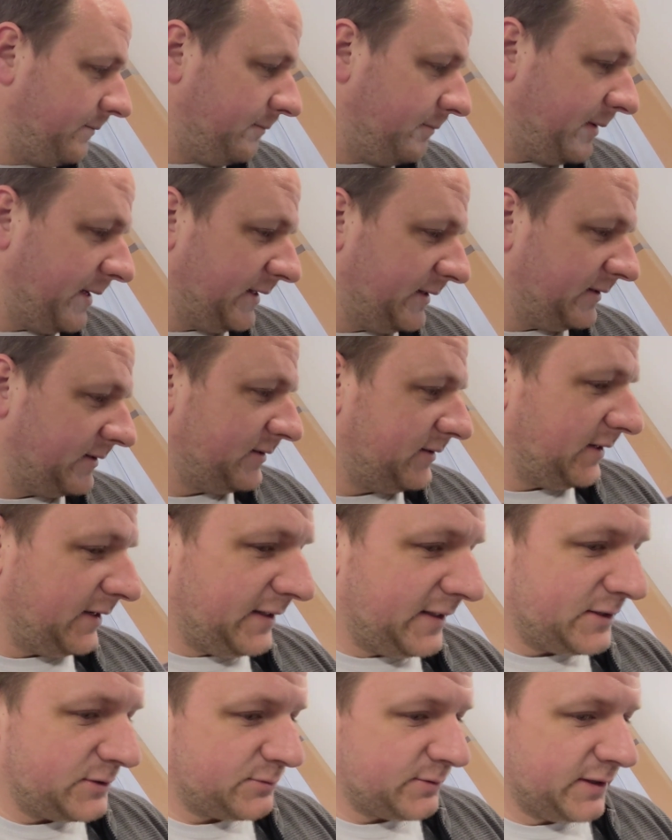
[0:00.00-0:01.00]
But
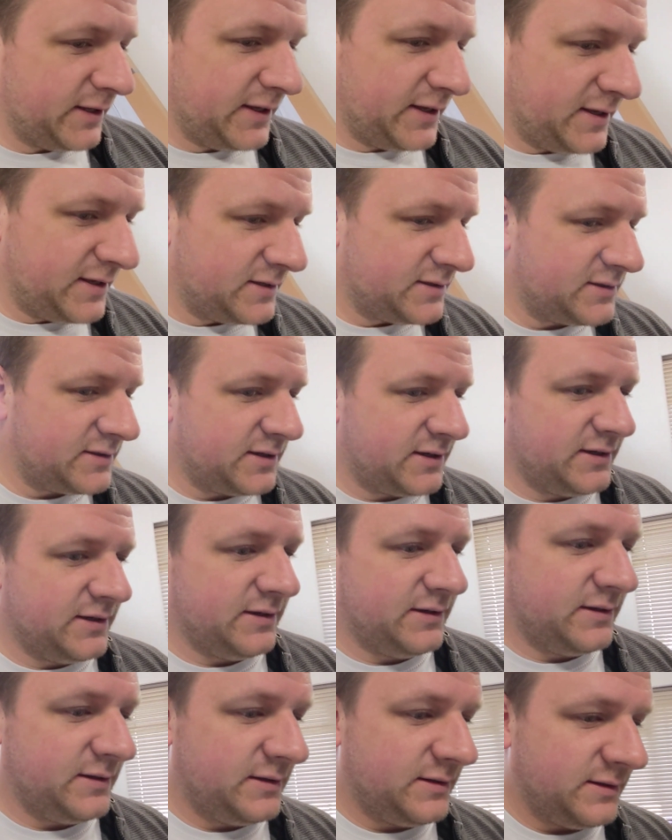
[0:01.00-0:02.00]
it is what it is.
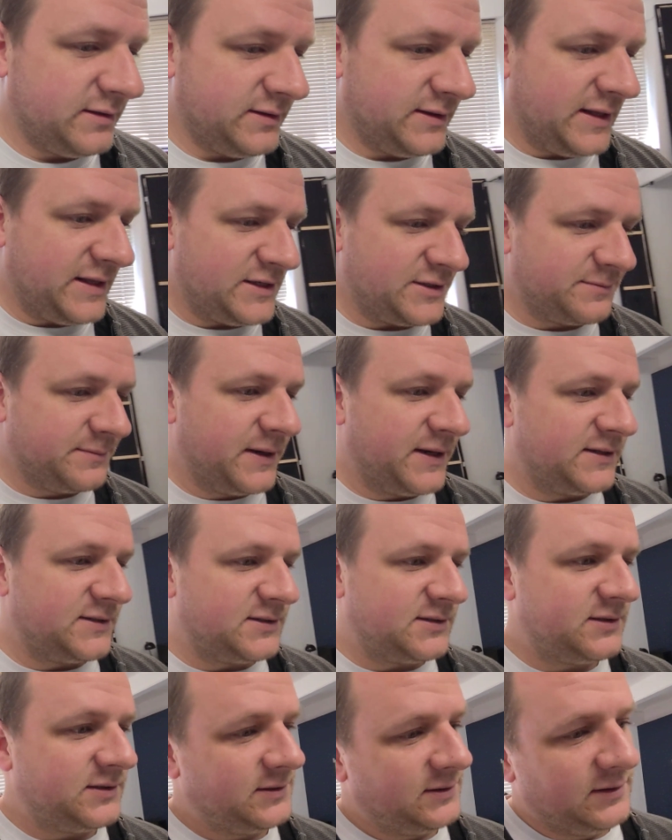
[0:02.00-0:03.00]
Needs
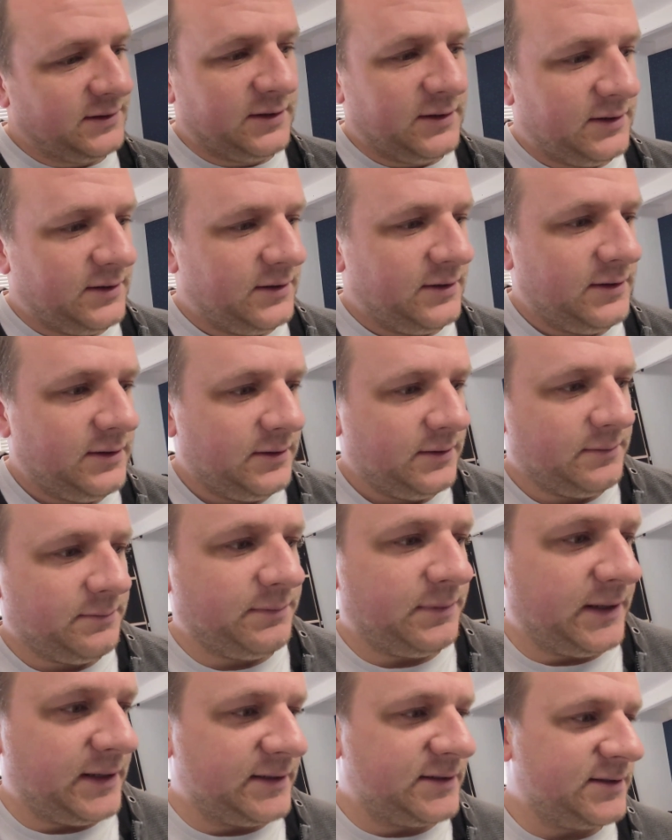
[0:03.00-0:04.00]
must.
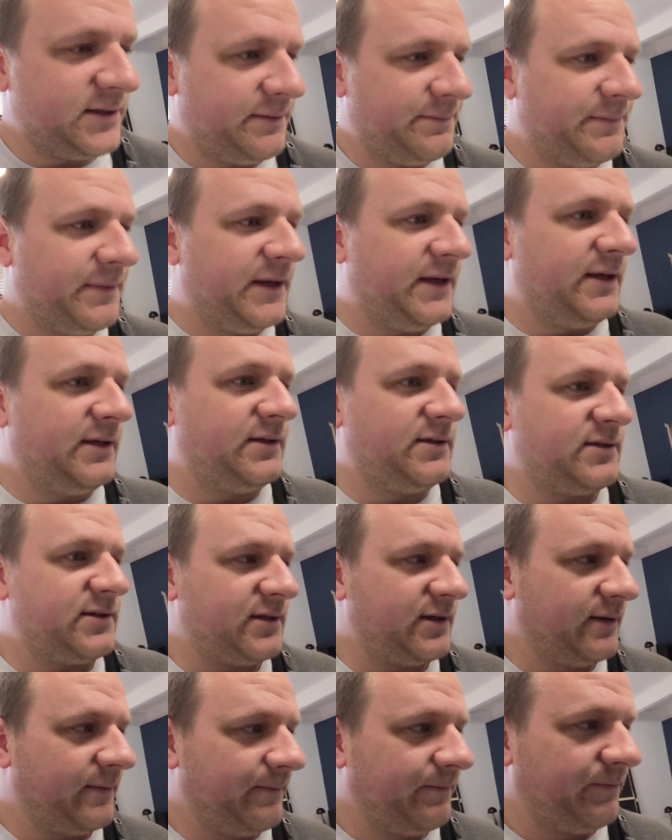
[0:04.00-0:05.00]
Plus it
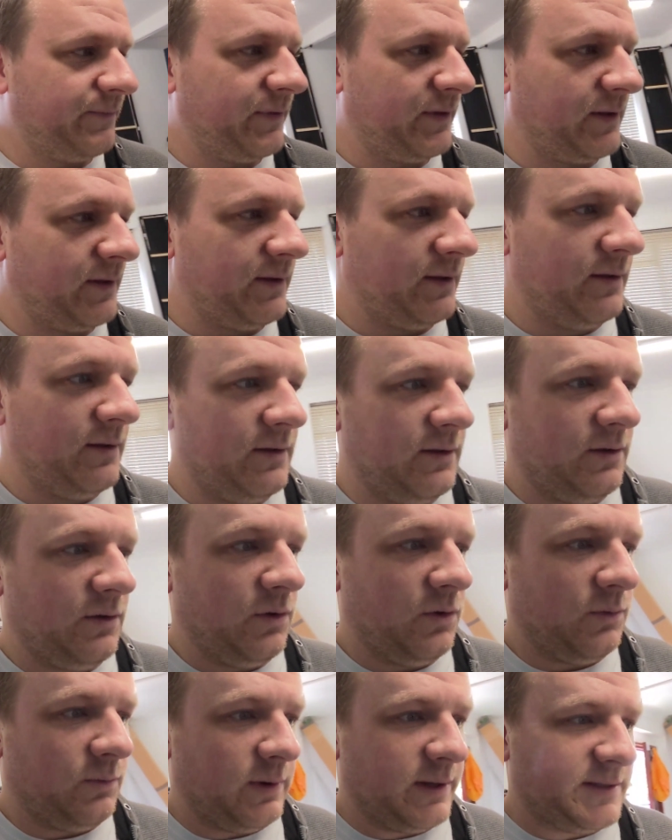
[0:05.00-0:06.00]
means
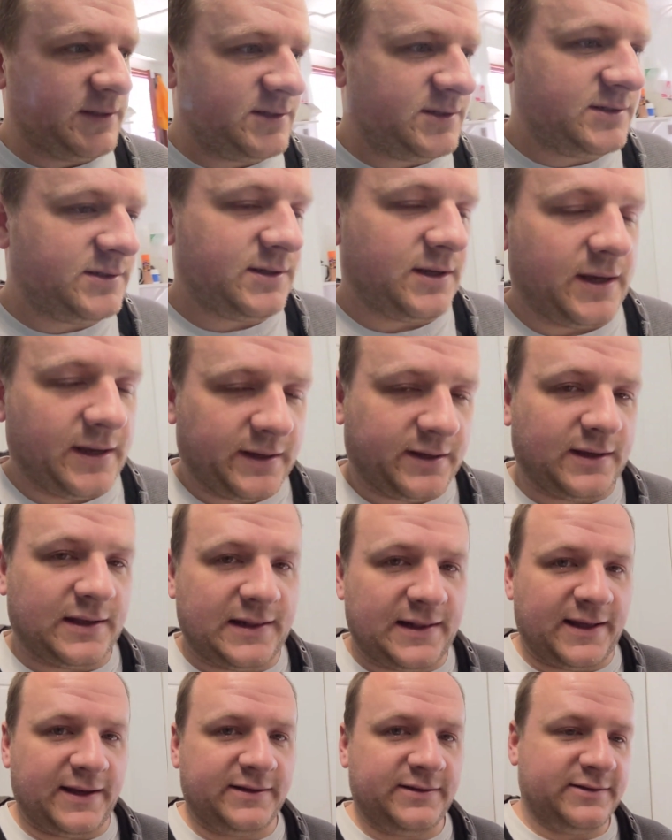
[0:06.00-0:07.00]
once I
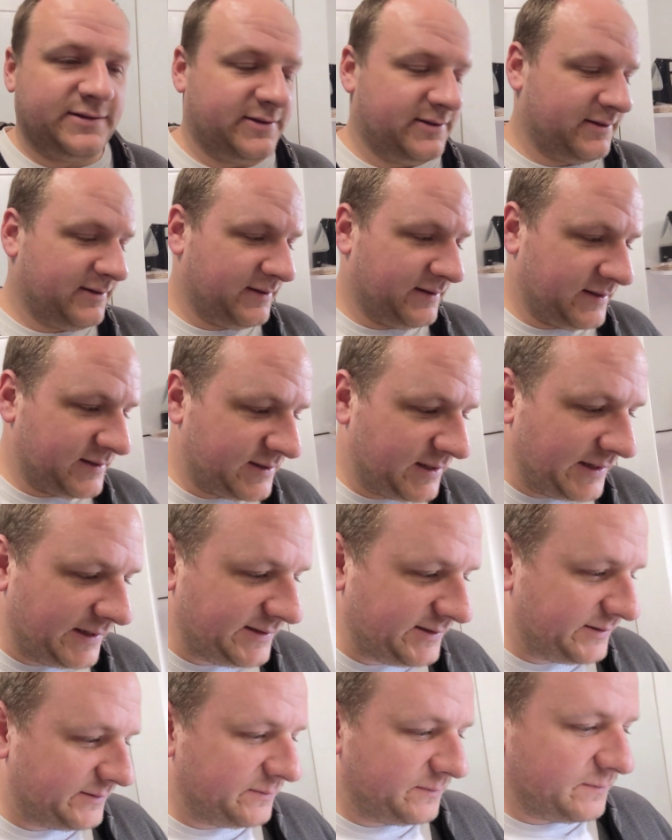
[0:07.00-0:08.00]
collect this
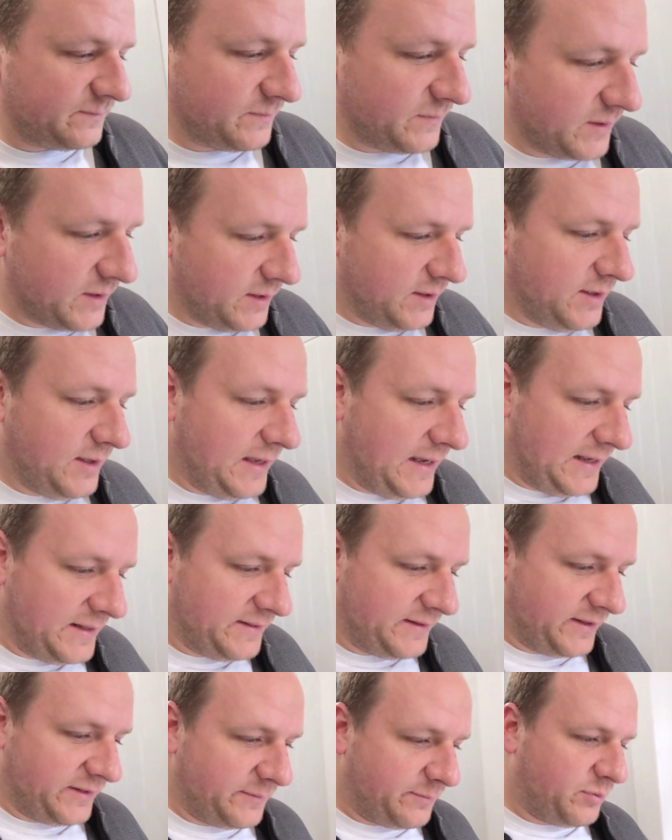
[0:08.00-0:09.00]
item,
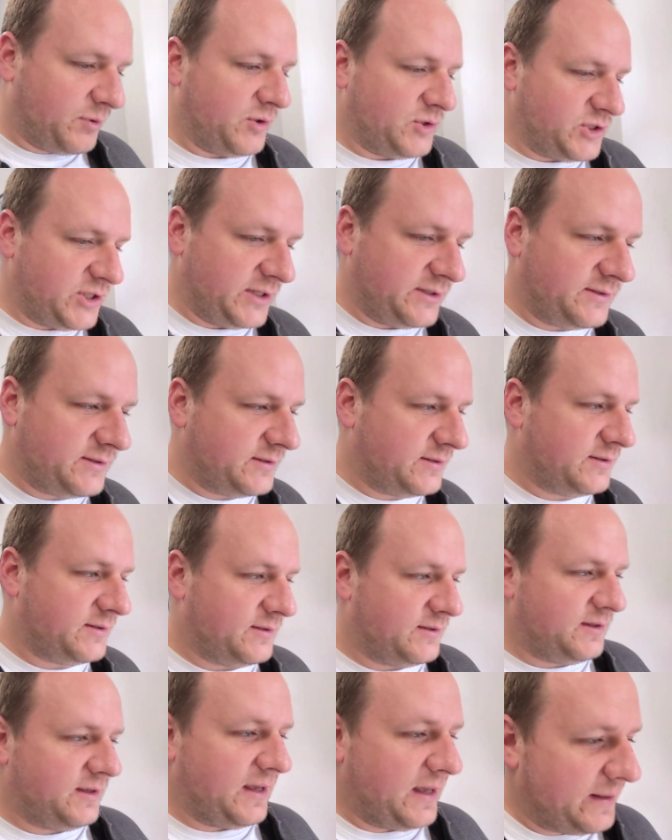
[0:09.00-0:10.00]
another project
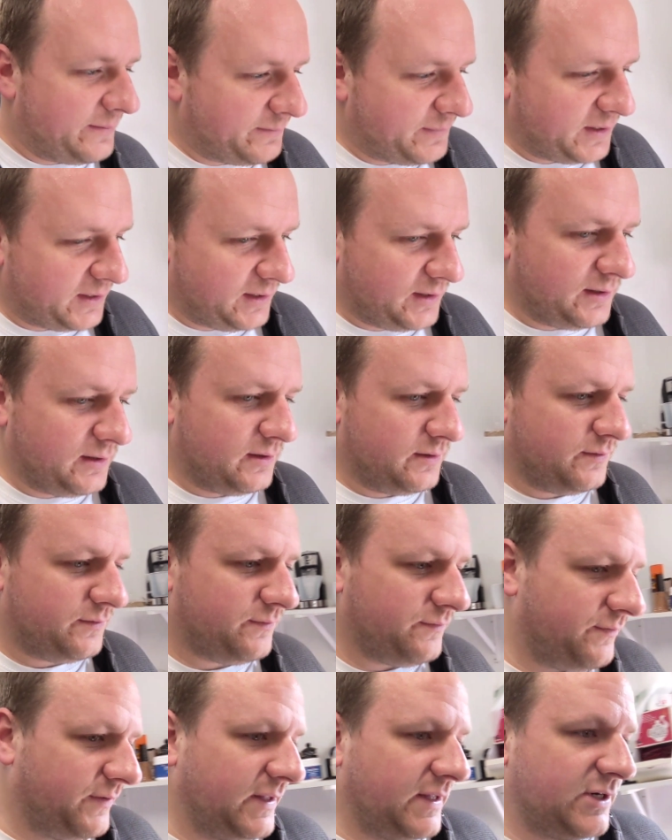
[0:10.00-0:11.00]
can be
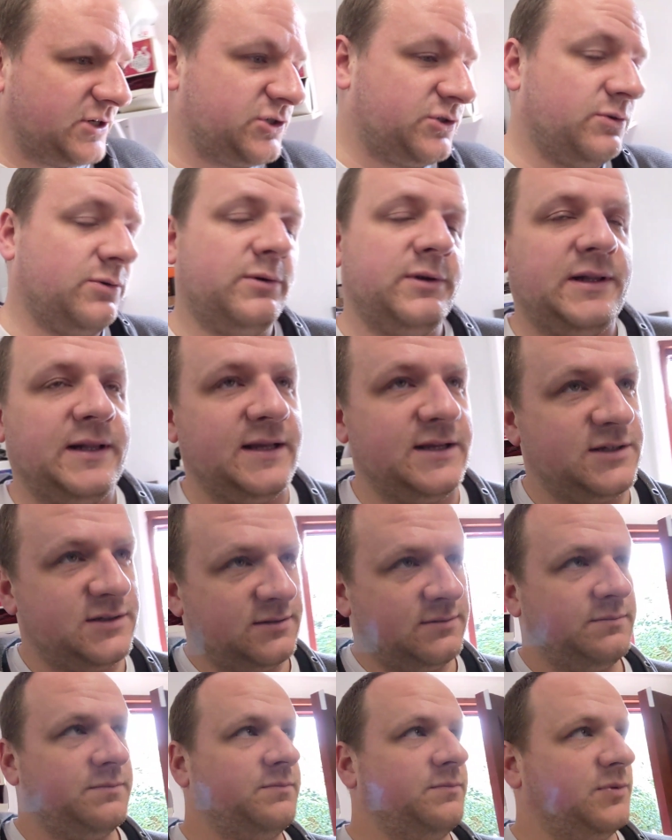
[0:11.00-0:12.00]
finished, or at
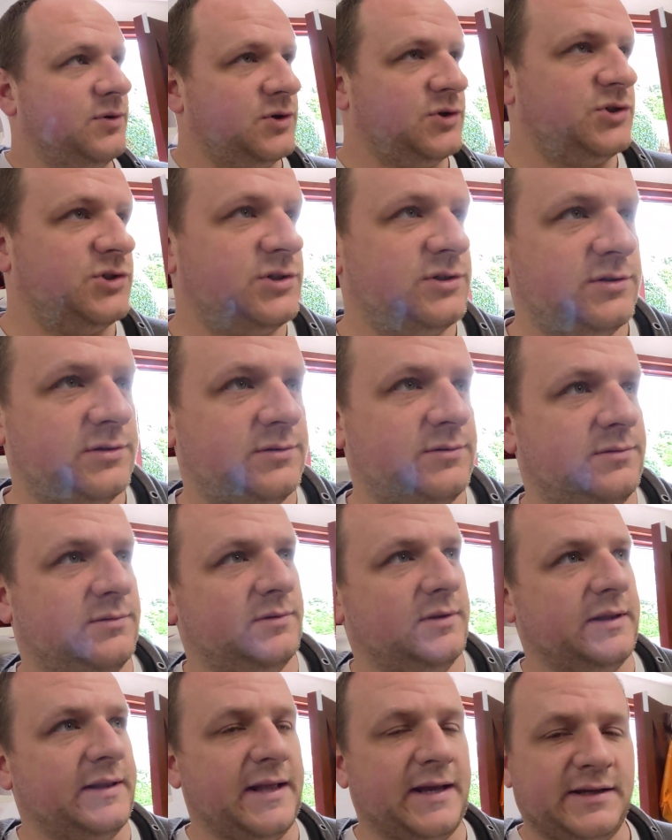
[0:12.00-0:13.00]
least pushed
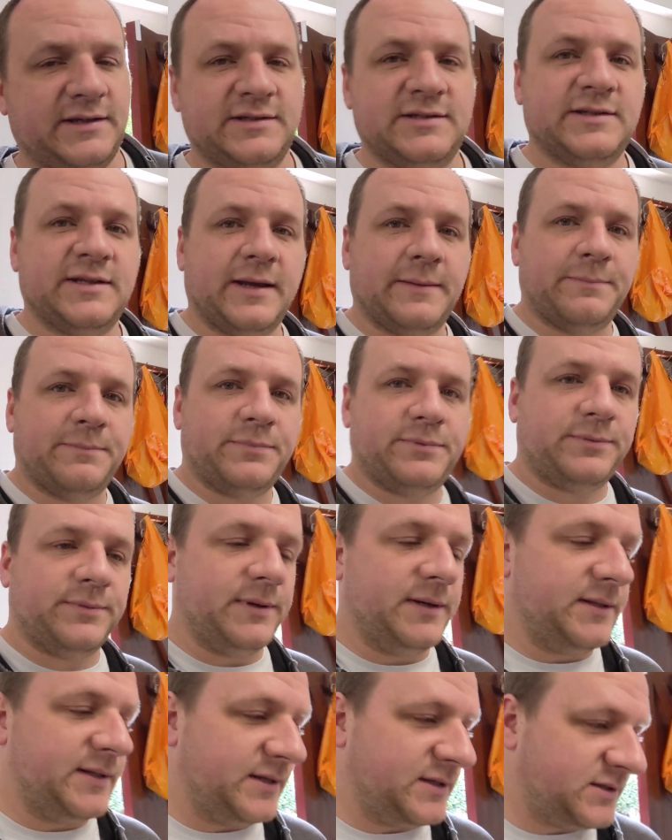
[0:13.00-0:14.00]
the next step
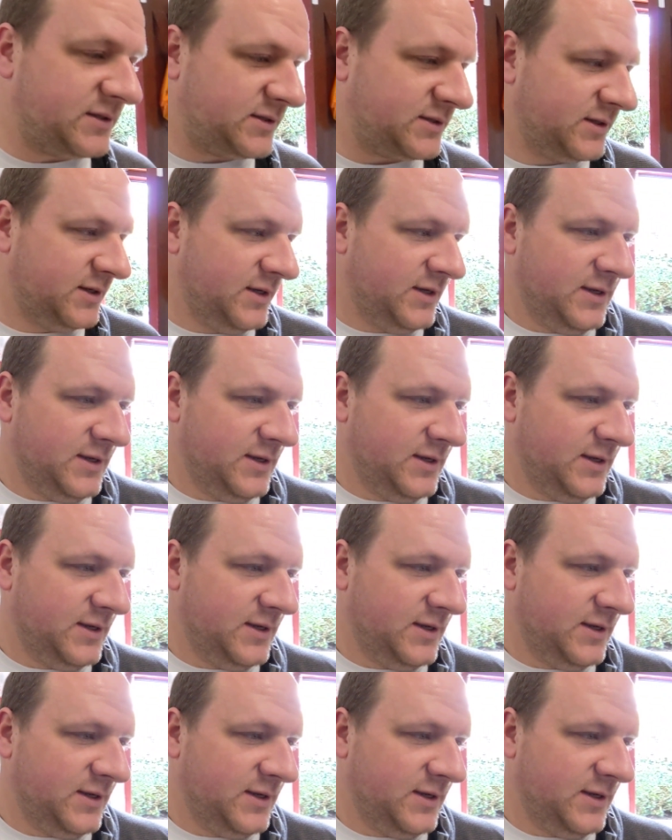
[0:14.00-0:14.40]
in its